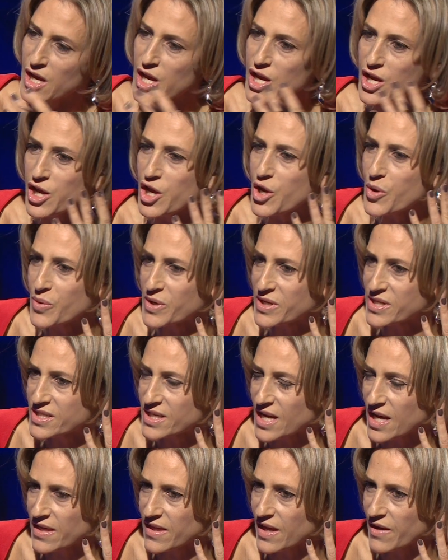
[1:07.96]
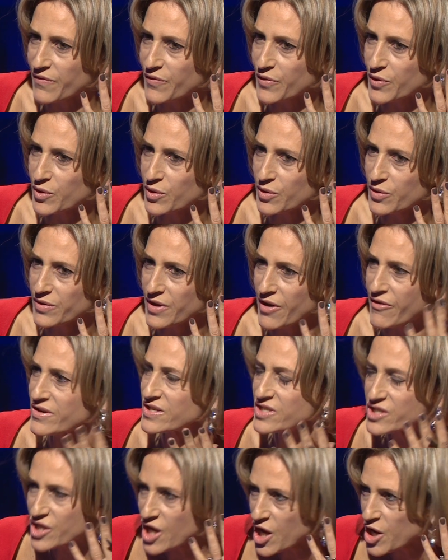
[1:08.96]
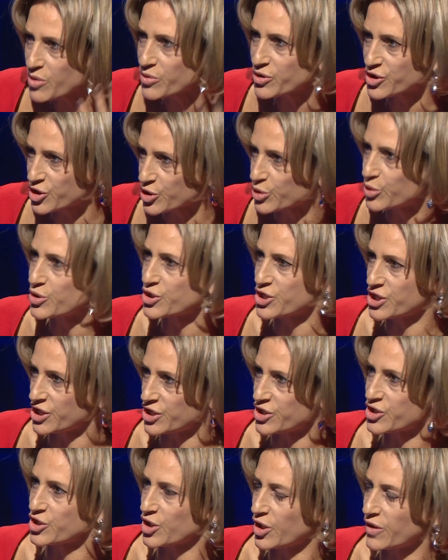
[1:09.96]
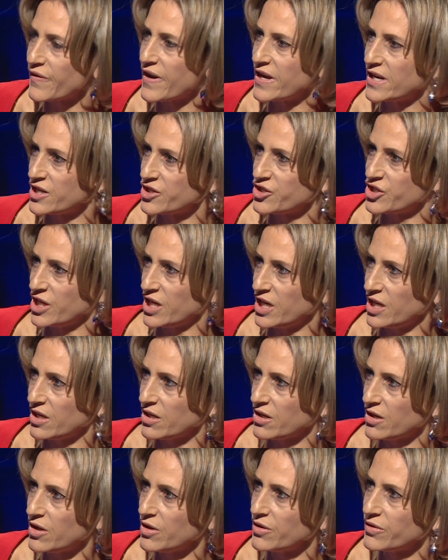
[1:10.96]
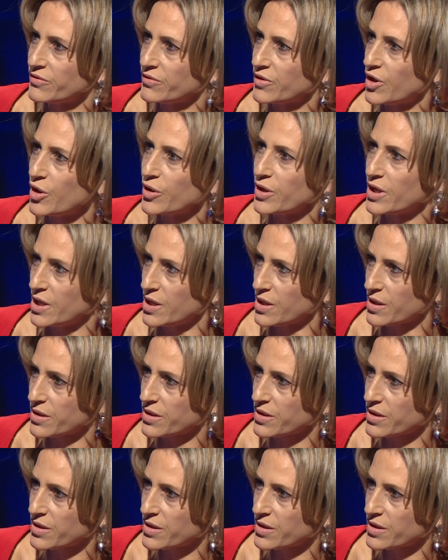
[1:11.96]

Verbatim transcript: You would say therefore there is no shortage of energy on, on Earth?